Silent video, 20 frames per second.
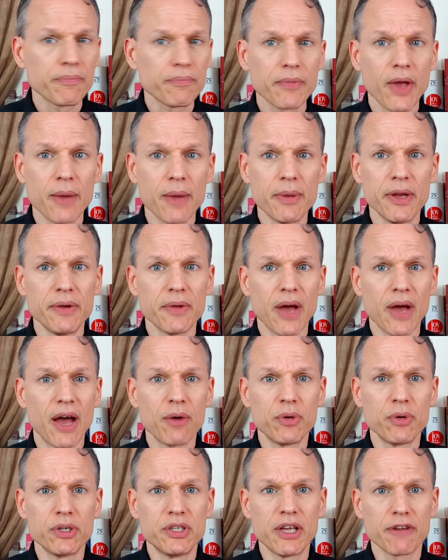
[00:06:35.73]
I mean, I
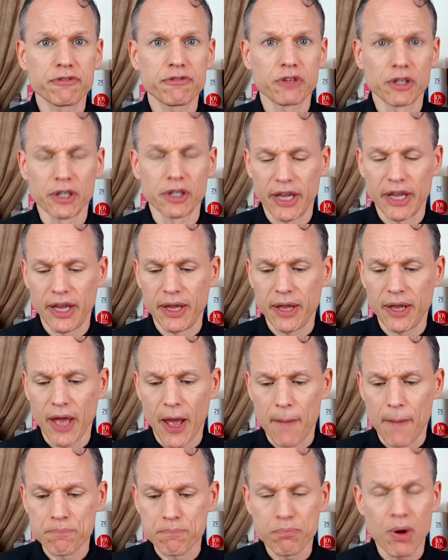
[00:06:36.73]
would definitely
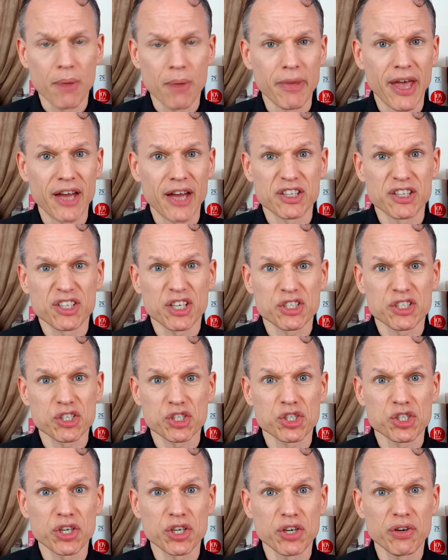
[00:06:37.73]
um, probably add a touch of
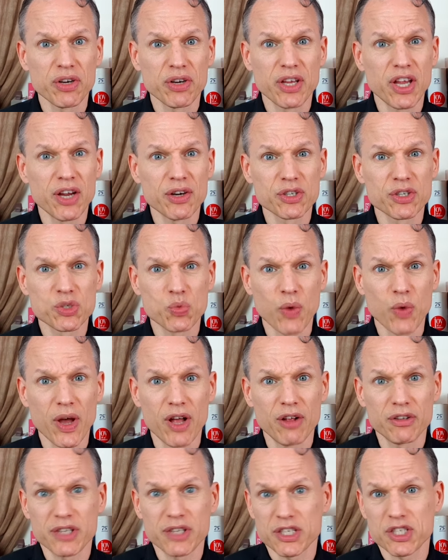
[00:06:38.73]
sugar in here as
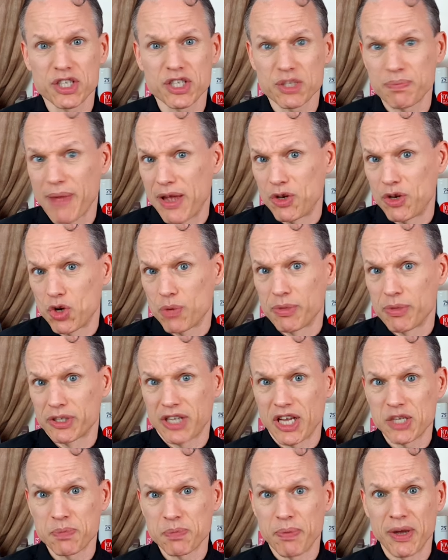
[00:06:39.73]
well. It's just my normal
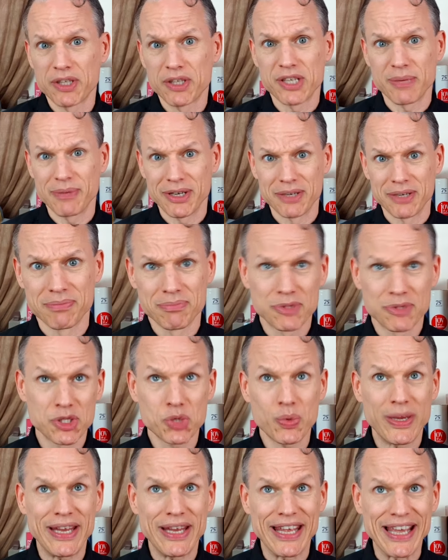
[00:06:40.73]
taste buds. I'm a
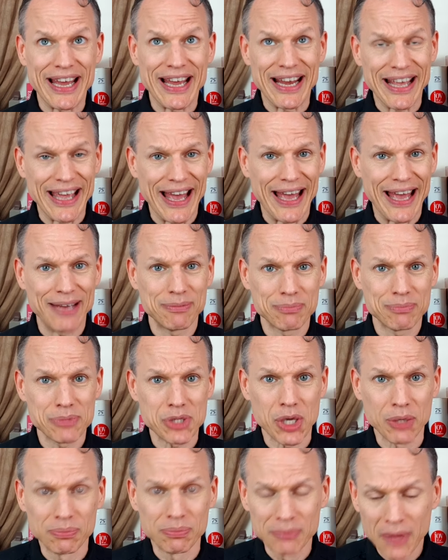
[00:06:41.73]
sweetie kind of guy,
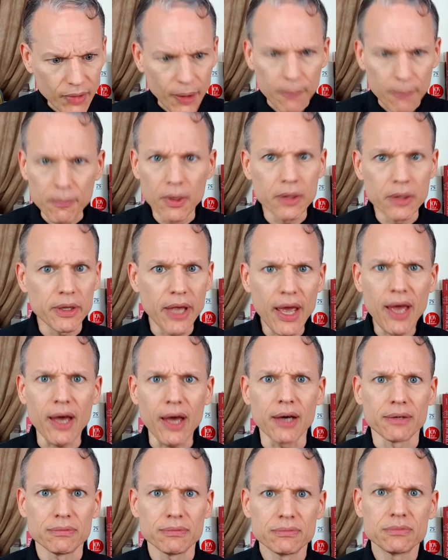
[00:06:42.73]
so. But
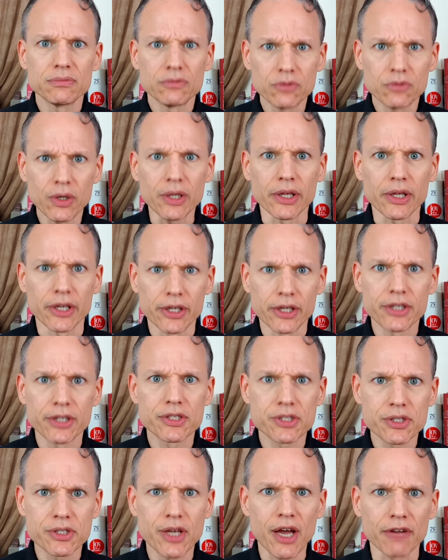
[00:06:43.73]
yeah, really good
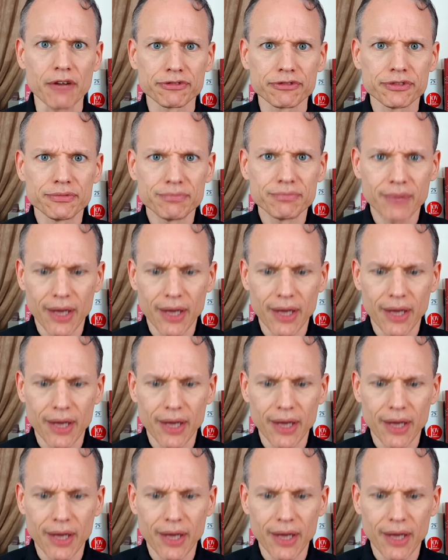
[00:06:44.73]
stuff.